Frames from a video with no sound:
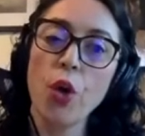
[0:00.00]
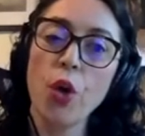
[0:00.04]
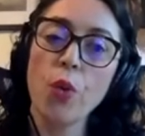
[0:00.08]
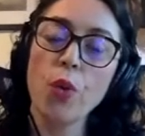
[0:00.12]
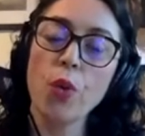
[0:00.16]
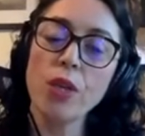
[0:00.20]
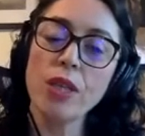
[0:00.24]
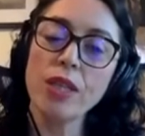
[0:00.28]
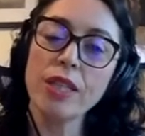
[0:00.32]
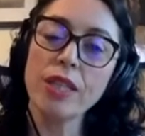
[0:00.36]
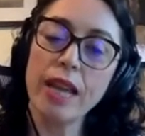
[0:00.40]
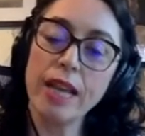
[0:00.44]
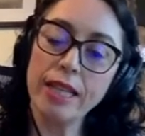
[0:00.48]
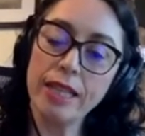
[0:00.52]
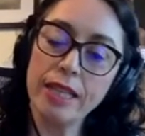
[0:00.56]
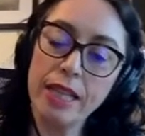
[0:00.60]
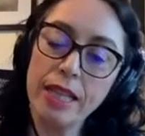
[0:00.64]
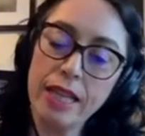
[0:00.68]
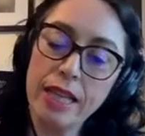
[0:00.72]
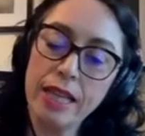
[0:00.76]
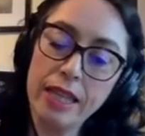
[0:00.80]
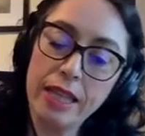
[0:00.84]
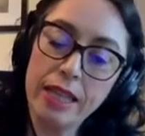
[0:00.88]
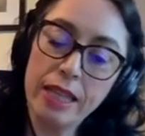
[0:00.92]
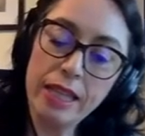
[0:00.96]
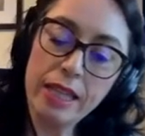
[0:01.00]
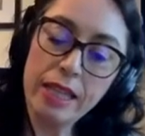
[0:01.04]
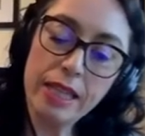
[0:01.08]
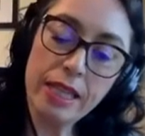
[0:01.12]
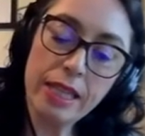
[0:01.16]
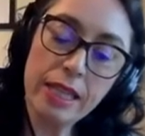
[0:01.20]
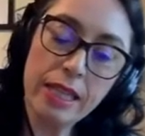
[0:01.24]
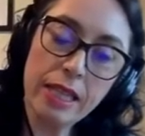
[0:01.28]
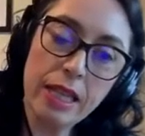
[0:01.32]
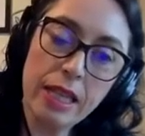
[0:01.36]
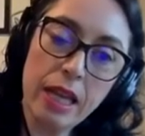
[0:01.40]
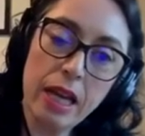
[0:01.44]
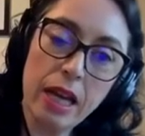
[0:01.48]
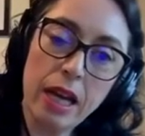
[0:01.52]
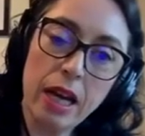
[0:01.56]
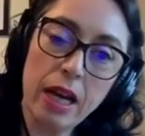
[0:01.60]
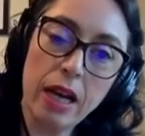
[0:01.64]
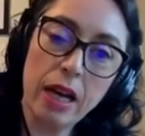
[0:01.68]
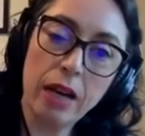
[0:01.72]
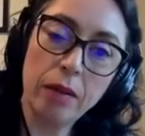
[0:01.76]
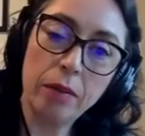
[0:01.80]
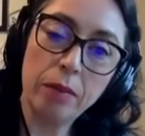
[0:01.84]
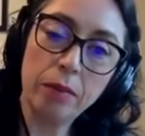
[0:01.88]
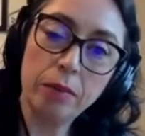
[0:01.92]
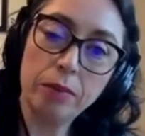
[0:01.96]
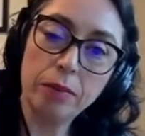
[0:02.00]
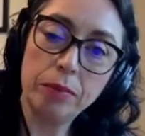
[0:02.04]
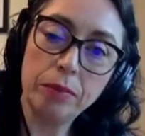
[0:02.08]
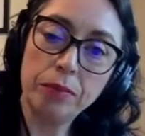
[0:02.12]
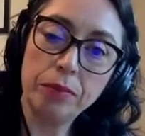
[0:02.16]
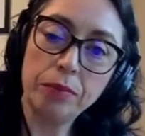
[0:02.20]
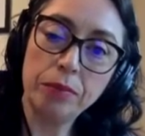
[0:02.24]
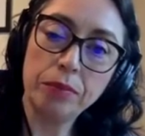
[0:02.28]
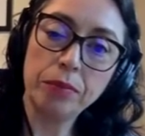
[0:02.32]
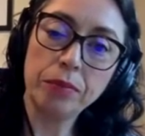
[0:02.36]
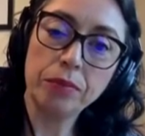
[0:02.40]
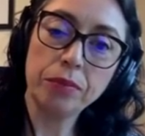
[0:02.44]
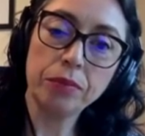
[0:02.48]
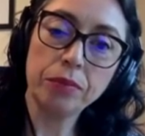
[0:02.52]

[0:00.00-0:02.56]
was that this um,